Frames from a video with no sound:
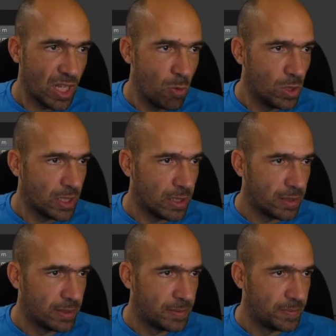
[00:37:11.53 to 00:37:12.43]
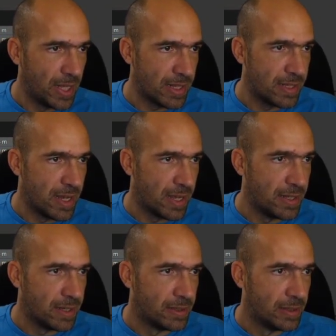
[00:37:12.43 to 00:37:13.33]
You will not. That's the
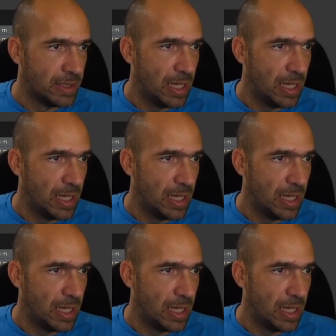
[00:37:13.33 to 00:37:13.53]
idea.